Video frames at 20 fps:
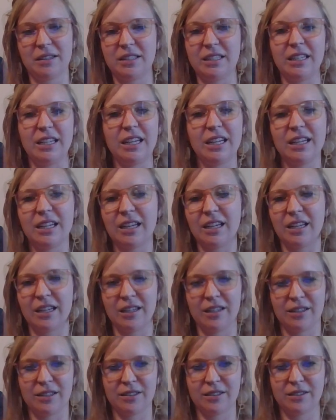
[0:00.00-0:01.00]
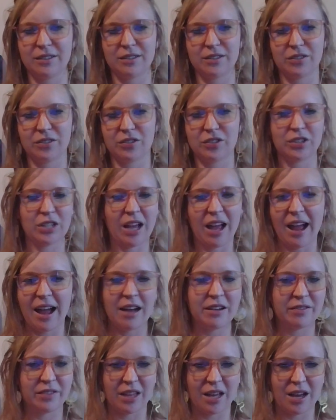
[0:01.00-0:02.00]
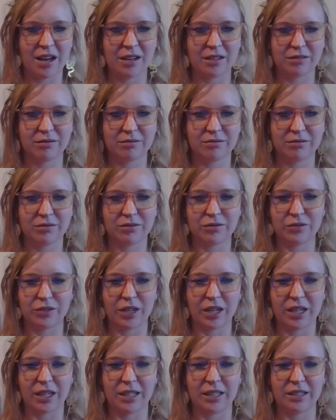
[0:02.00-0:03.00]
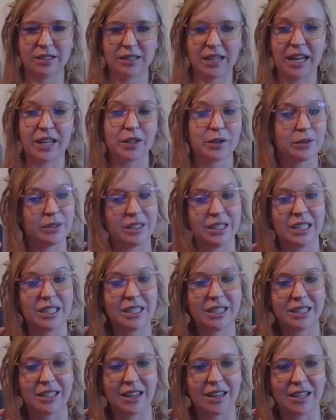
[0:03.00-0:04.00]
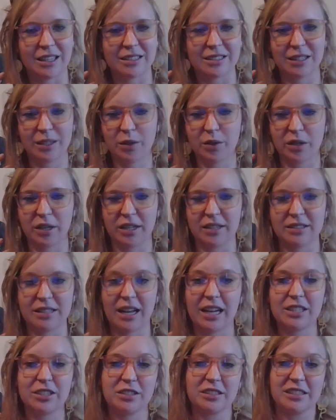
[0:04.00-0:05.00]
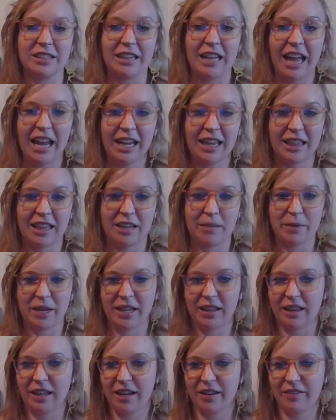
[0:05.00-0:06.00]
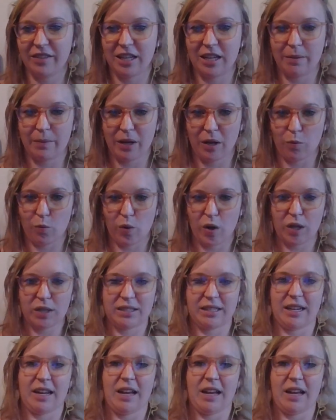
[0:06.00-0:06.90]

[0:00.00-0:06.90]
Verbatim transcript: needing to have that right i don't need these earrings i just like them i love them i want